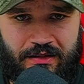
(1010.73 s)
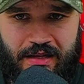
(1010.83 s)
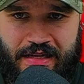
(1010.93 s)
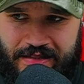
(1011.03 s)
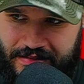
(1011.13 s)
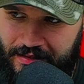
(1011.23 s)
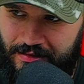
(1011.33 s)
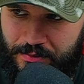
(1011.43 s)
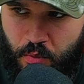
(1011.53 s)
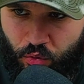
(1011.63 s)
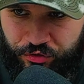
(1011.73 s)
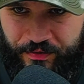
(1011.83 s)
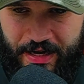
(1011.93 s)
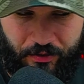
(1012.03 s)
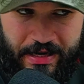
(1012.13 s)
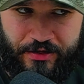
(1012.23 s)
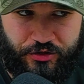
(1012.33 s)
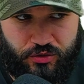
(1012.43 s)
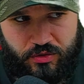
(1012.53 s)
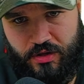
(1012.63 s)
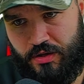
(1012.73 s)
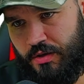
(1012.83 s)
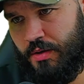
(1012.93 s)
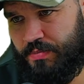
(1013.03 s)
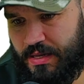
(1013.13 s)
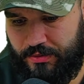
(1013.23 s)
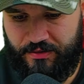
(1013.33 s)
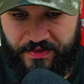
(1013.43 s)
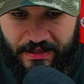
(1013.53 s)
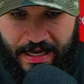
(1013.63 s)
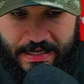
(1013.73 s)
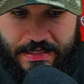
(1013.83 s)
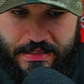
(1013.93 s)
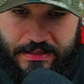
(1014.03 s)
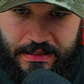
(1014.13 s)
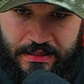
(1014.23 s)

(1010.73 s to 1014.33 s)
instill the most fear into the people of the land,